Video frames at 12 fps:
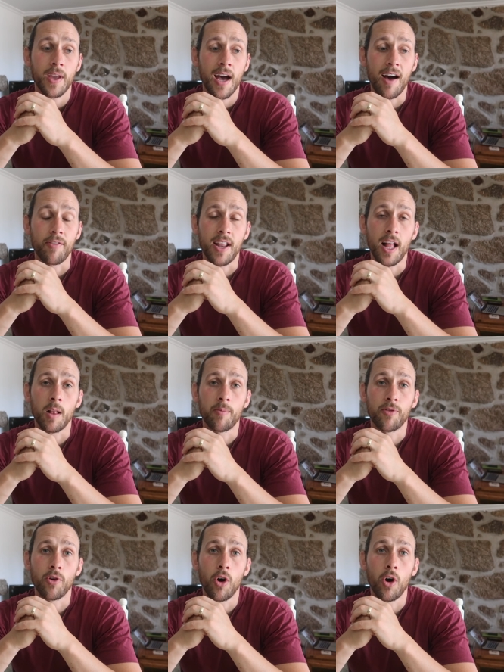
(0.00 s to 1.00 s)
having help
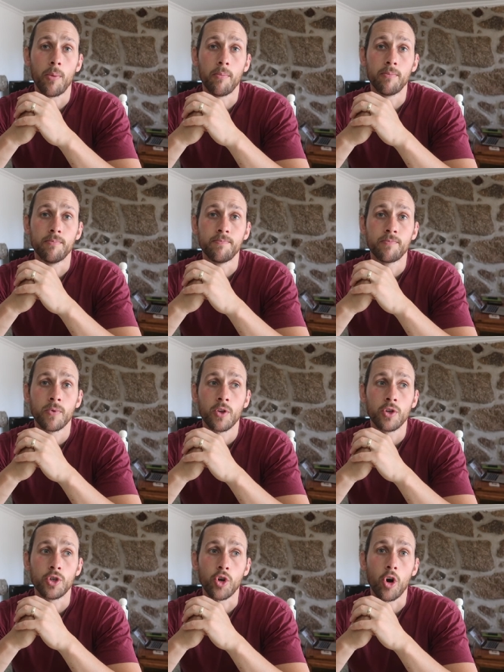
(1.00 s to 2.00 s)
from
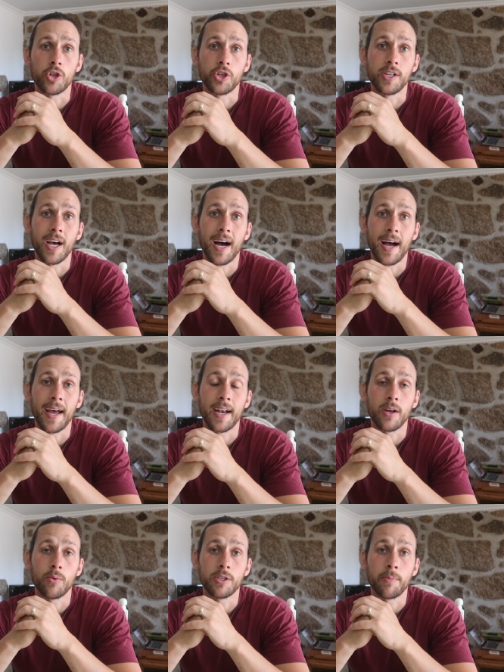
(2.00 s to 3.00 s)
George and
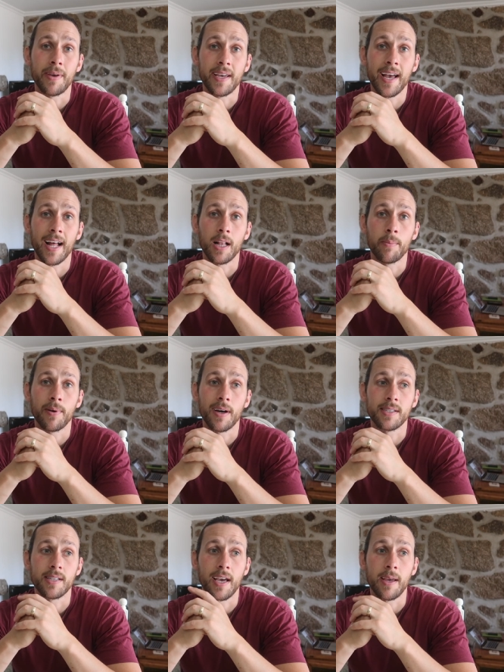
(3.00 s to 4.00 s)
Diana was a big help
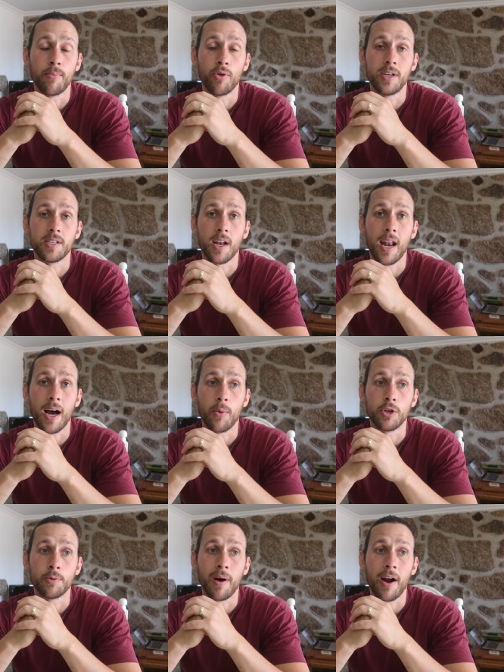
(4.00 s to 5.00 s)
as they breached the
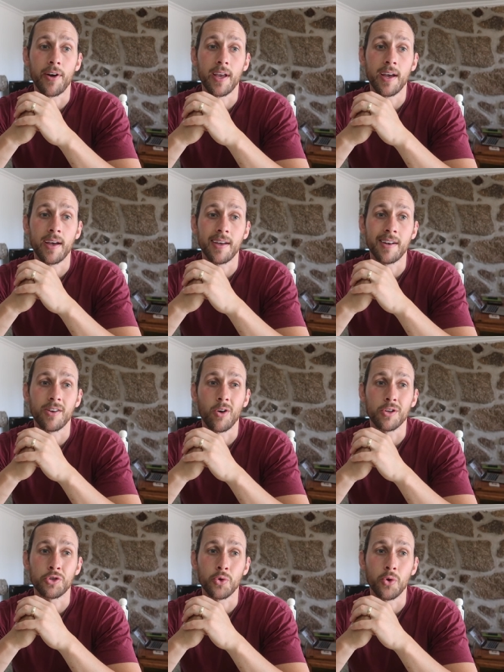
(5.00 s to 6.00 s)
language barrier, and
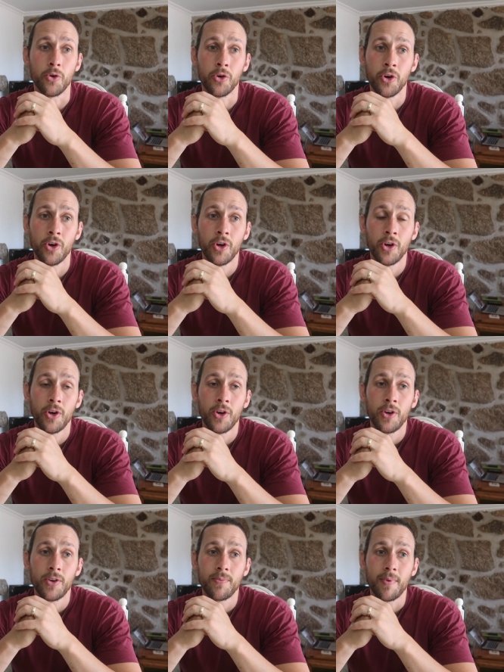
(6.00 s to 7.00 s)
also
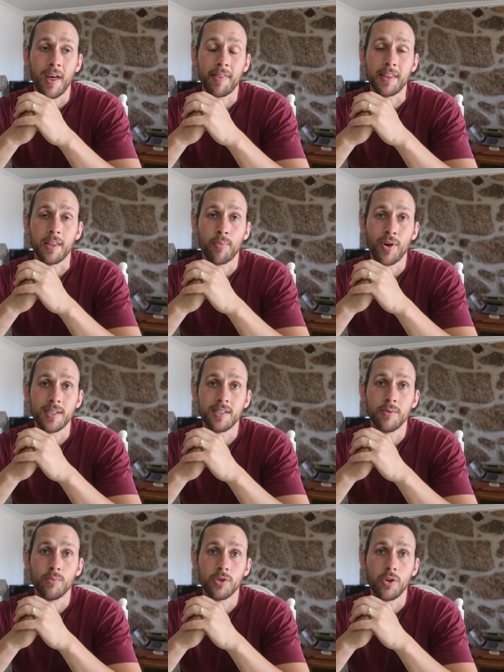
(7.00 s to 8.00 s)
I think the
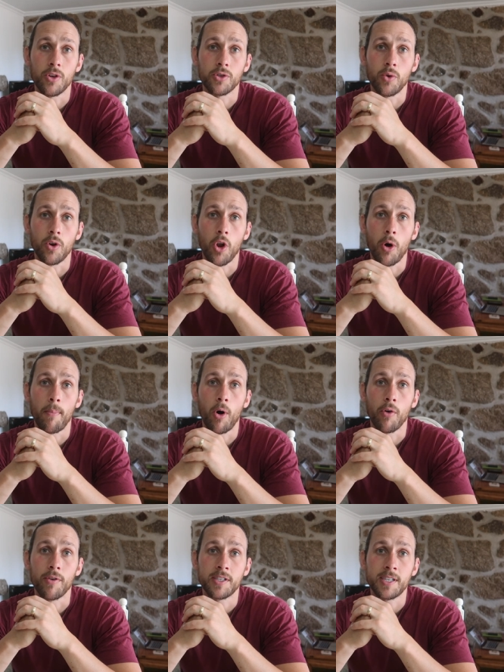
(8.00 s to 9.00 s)
president was also a lot
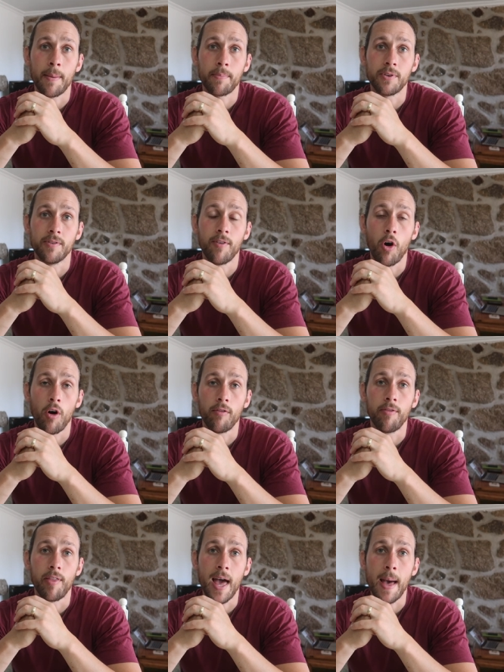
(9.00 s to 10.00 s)
more receptive
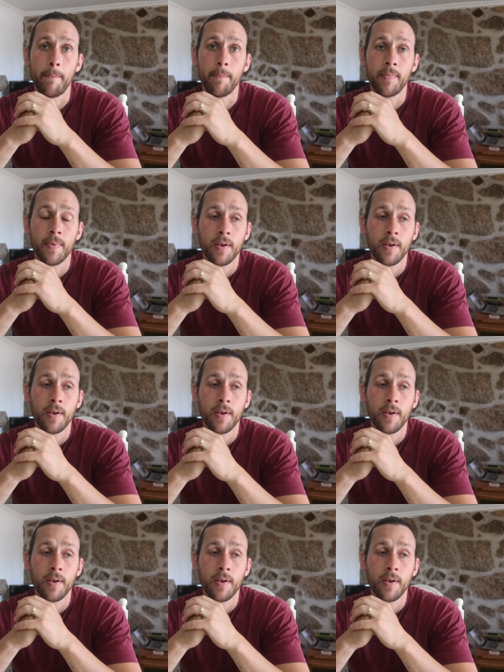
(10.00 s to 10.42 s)
of them